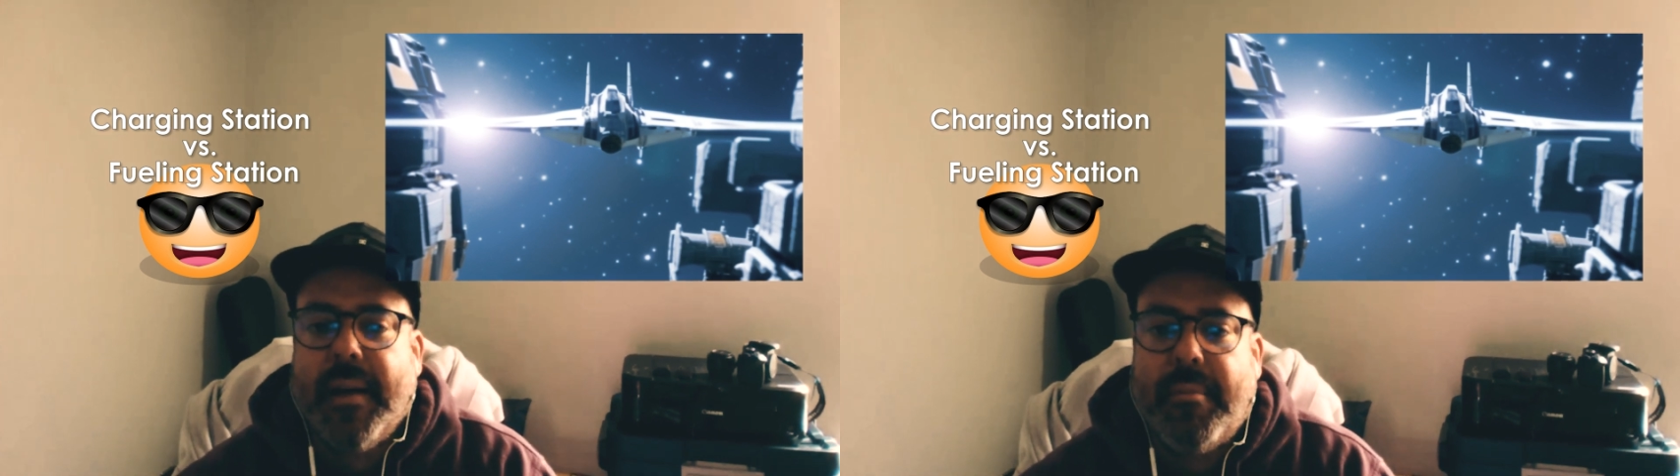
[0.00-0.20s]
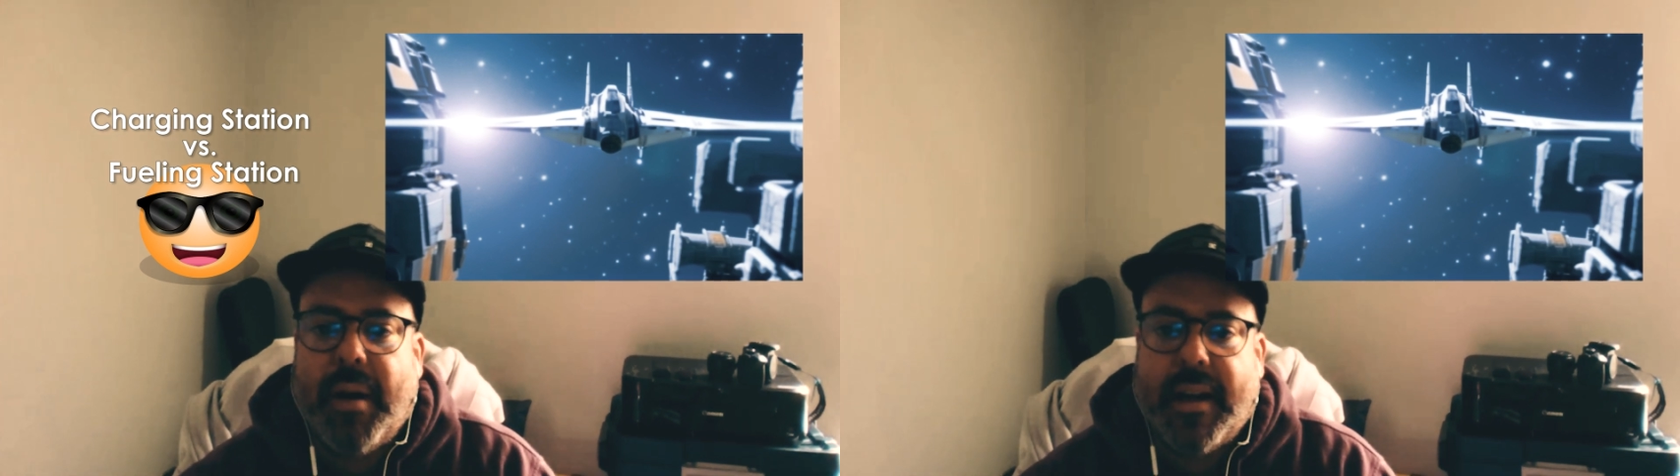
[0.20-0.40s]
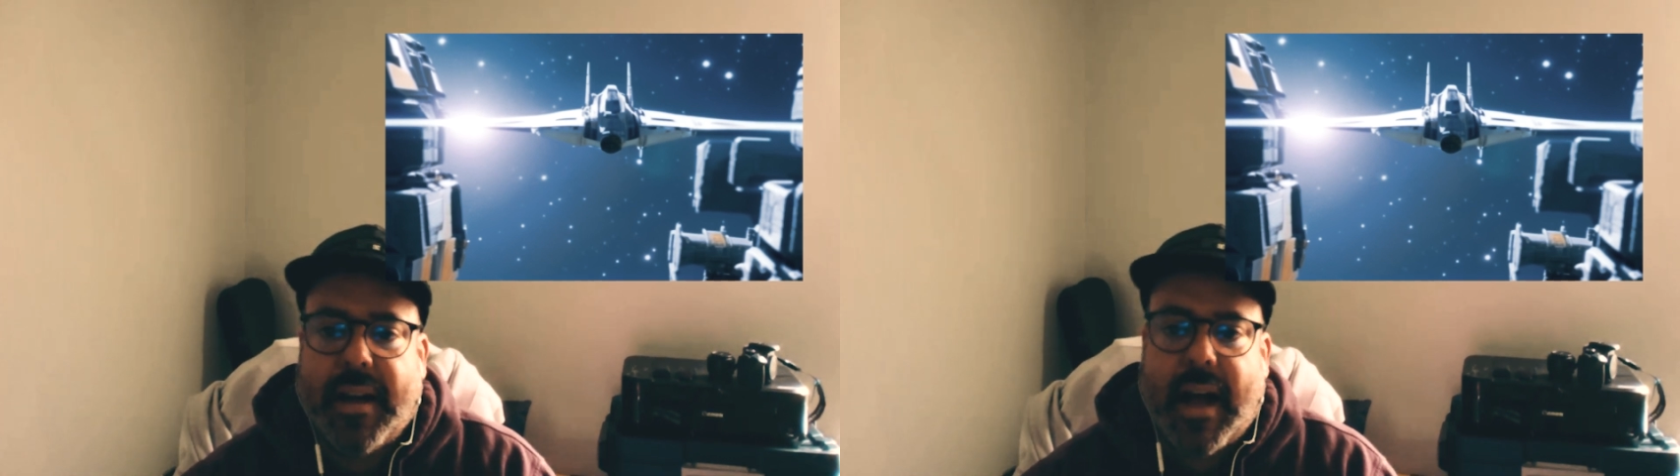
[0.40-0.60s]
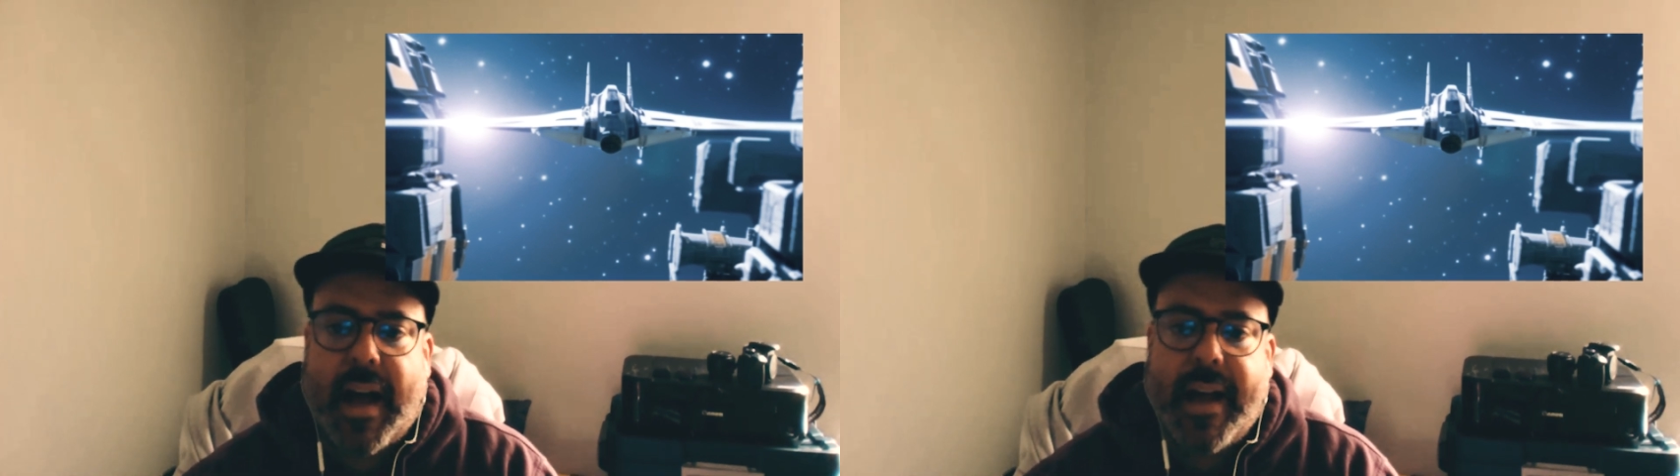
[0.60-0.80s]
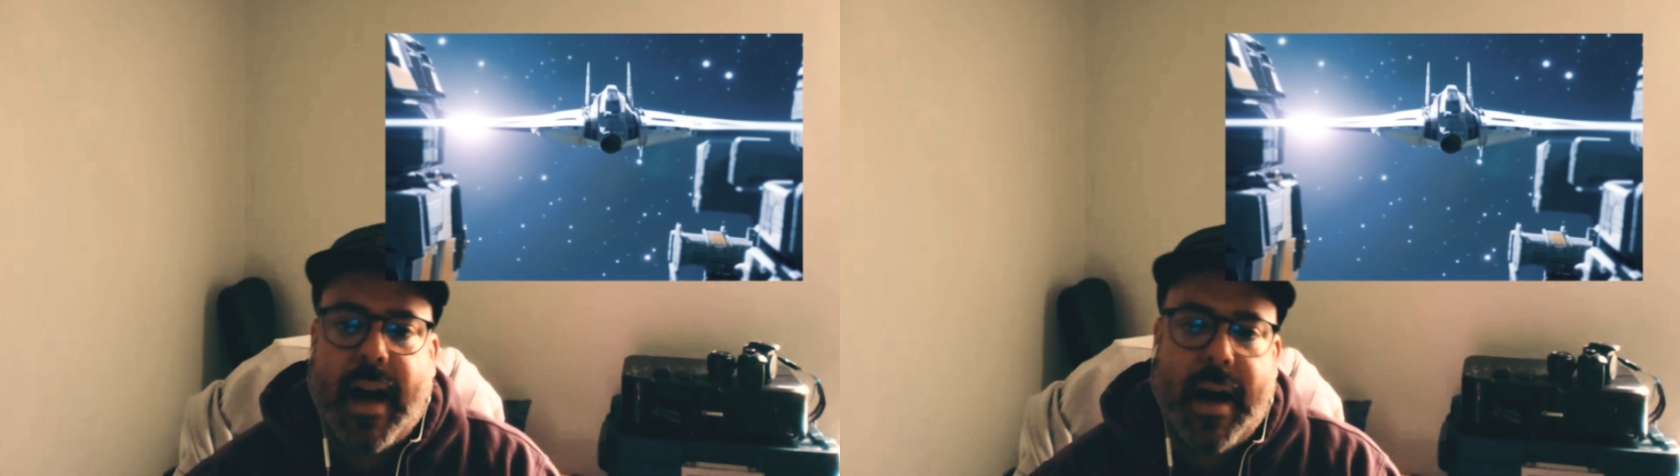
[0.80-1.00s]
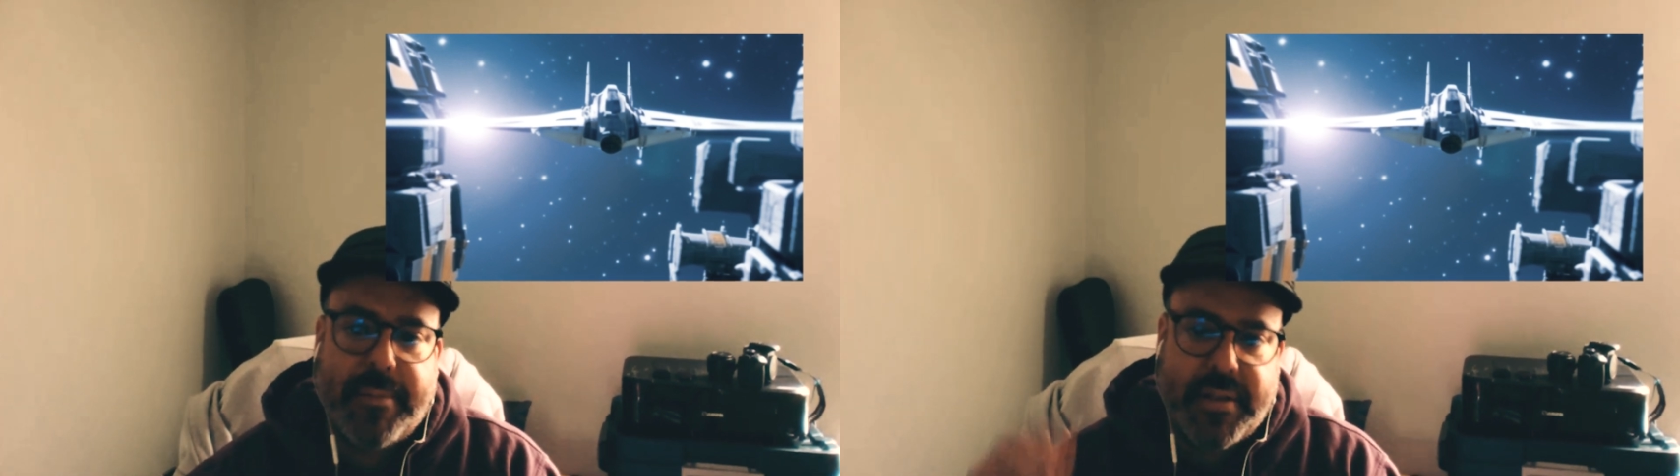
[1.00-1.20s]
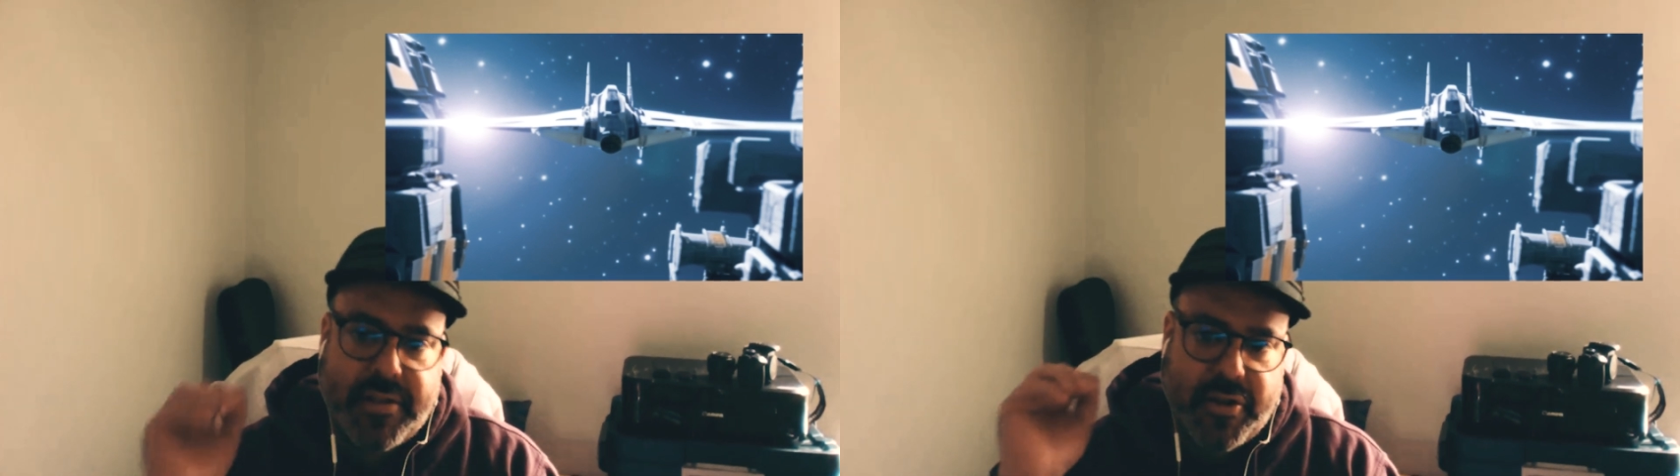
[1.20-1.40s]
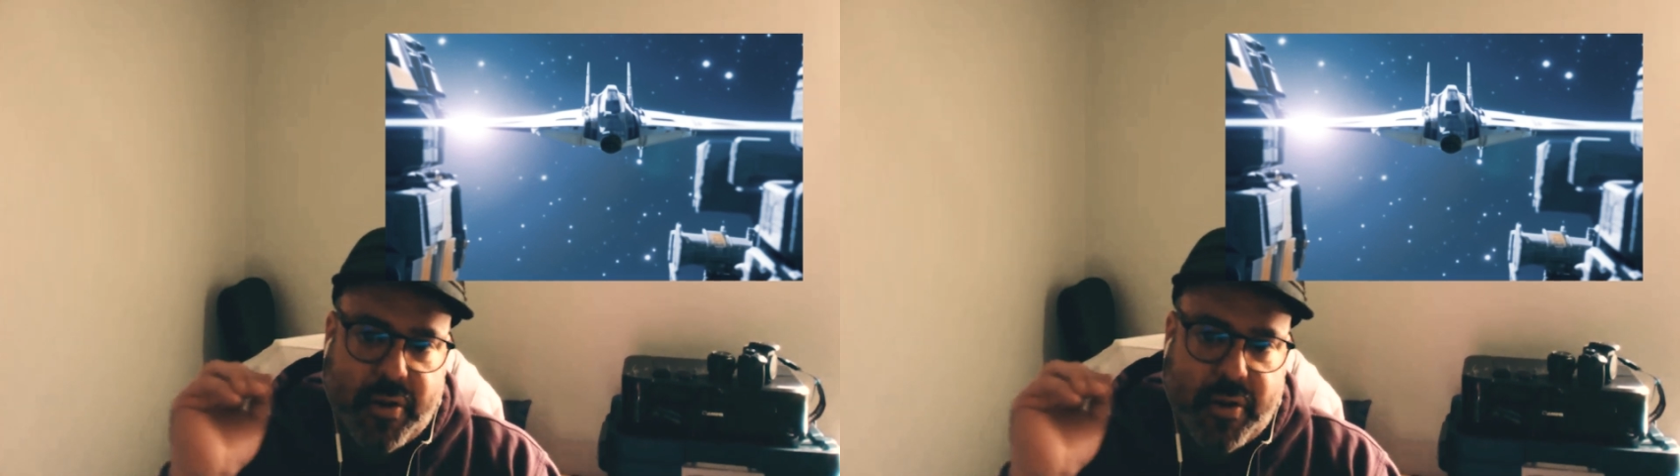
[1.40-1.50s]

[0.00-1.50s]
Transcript: but I opted to